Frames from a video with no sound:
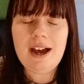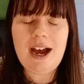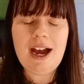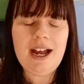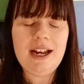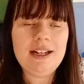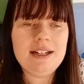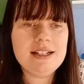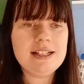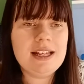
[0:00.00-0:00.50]

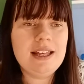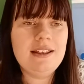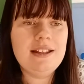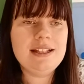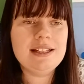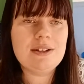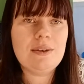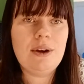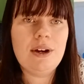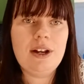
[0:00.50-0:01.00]
and
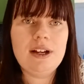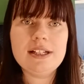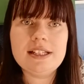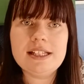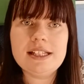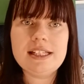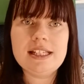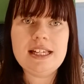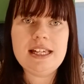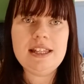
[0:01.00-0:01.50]
it's quite nice to
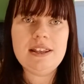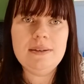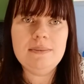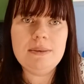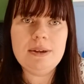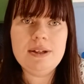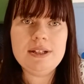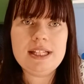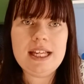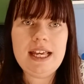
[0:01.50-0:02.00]
see them
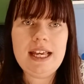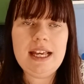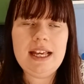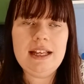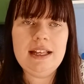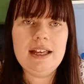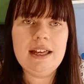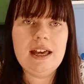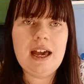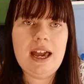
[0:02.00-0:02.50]

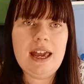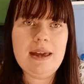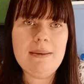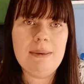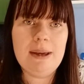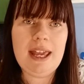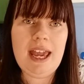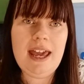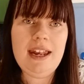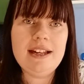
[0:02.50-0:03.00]
using him
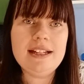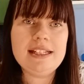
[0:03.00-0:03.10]
again.